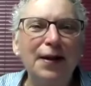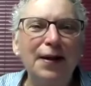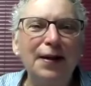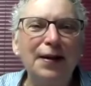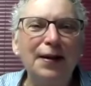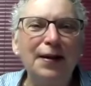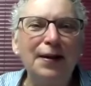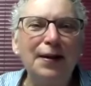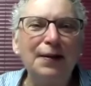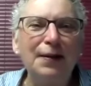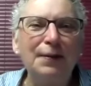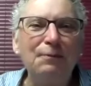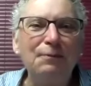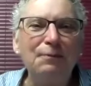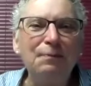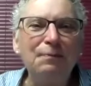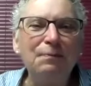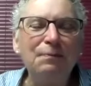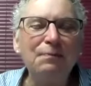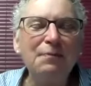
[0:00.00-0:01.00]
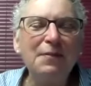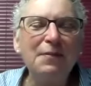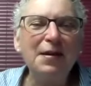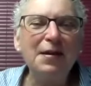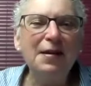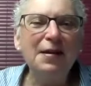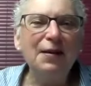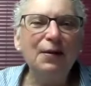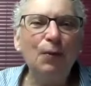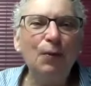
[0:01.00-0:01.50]
And
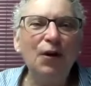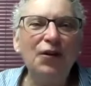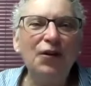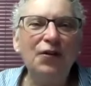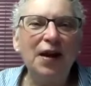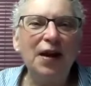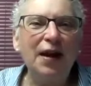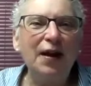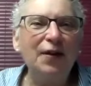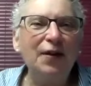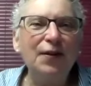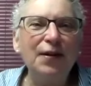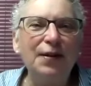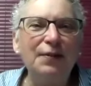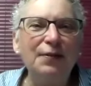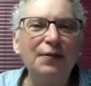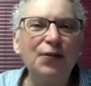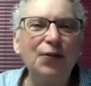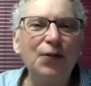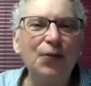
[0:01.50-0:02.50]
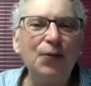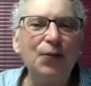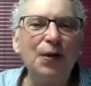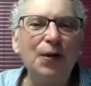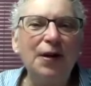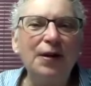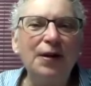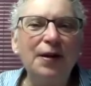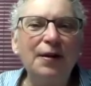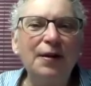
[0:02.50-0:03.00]
went down, and so
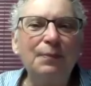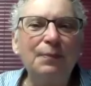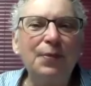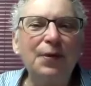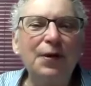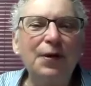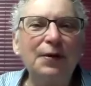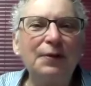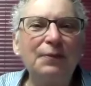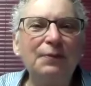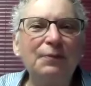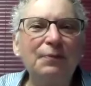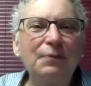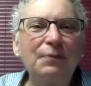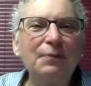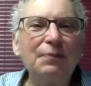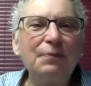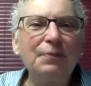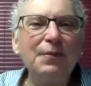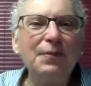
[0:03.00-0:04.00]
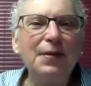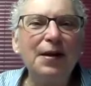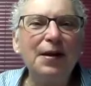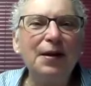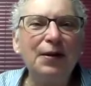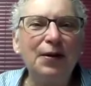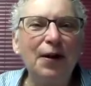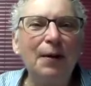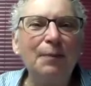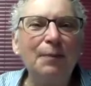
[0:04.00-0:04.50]
we ended up
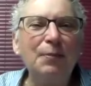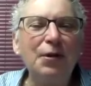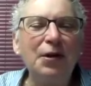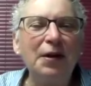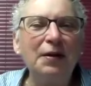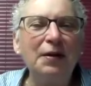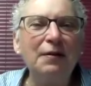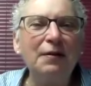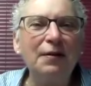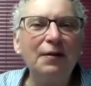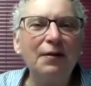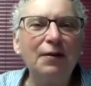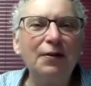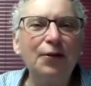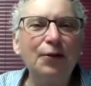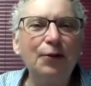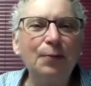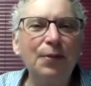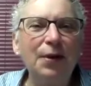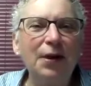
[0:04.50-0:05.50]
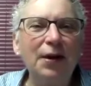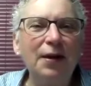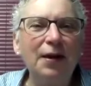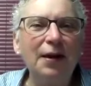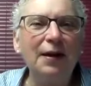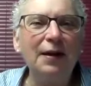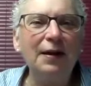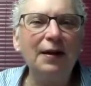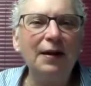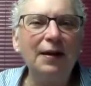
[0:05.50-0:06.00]
adopting our dear
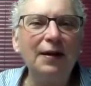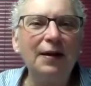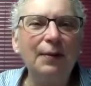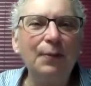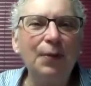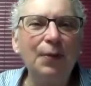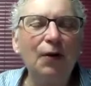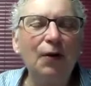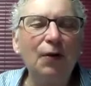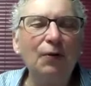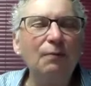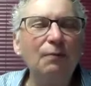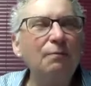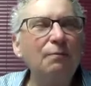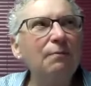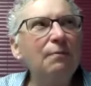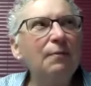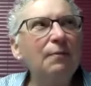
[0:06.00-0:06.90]
Penny about